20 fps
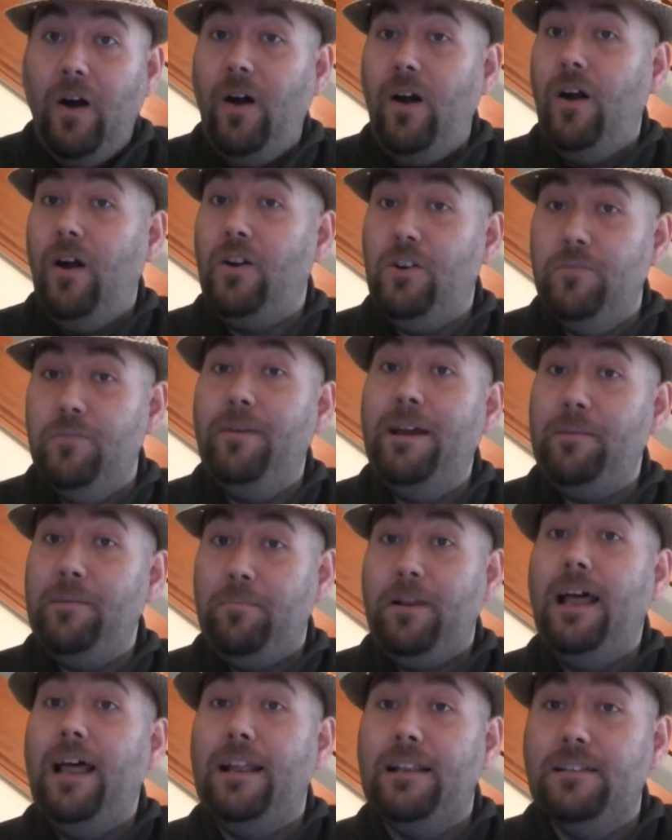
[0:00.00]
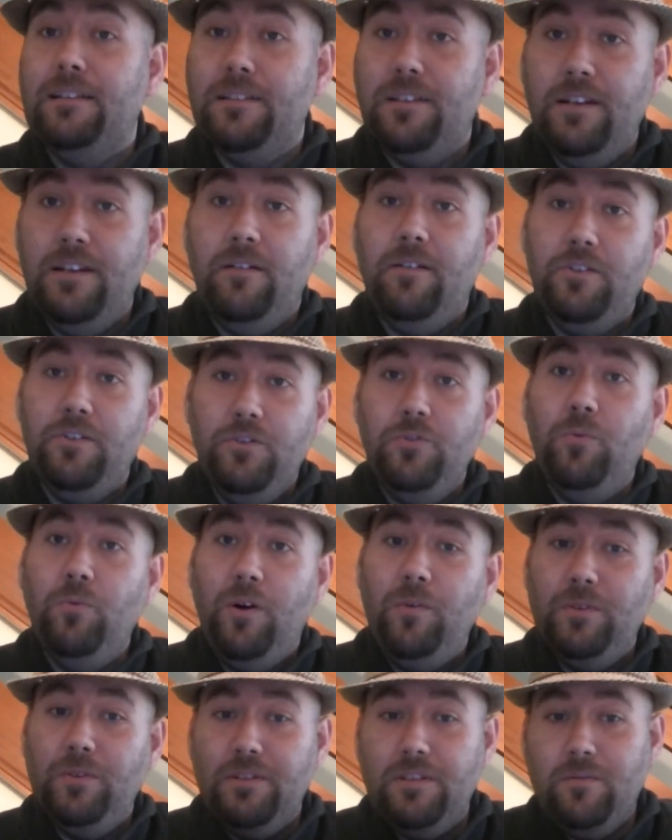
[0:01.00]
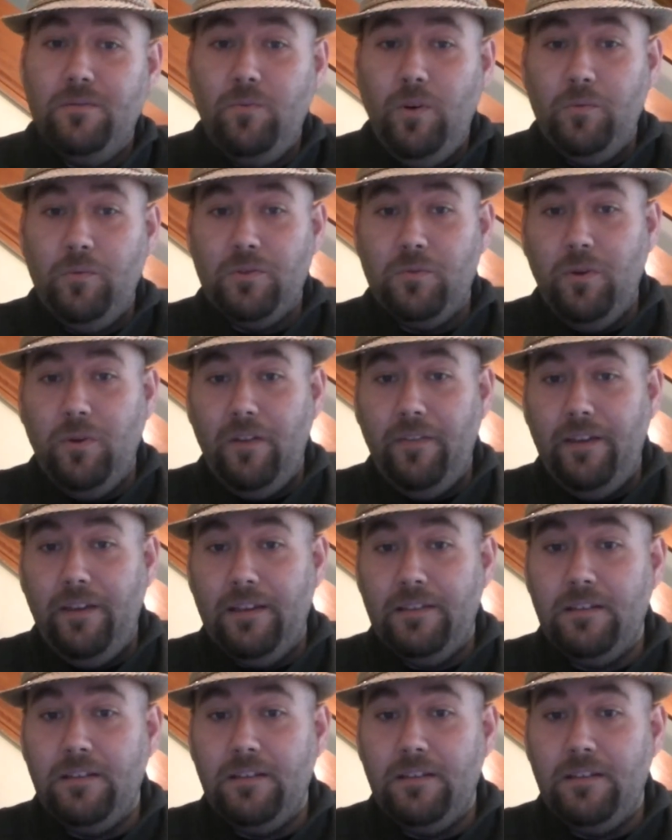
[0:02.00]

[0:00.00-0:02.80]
I could make plans, you know, I knew what was what there.